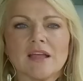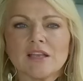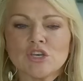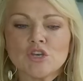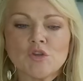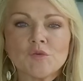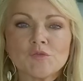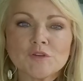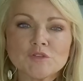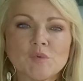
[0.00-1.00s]
New for
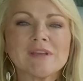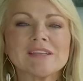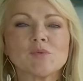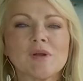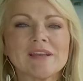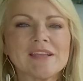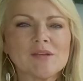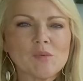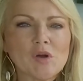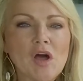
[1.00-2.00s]
2020,
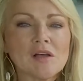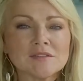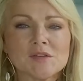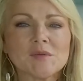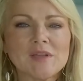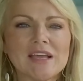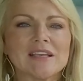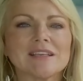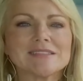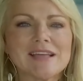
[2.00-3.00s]
we'll also
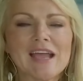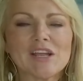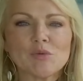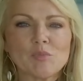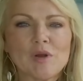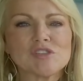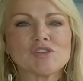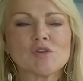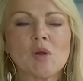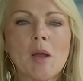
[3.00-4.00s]
get tire
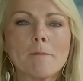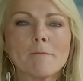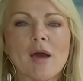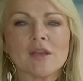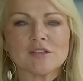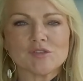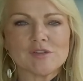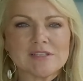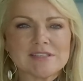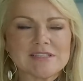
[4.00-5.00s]
pressure monitoring
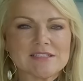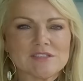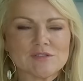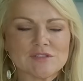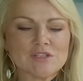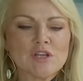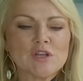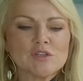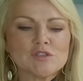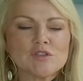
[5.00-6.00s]
sensors.
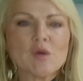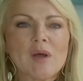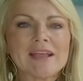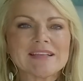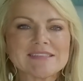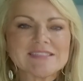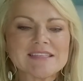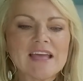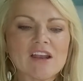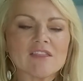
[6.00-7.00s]
So I can see
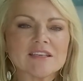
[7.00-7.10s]
that on the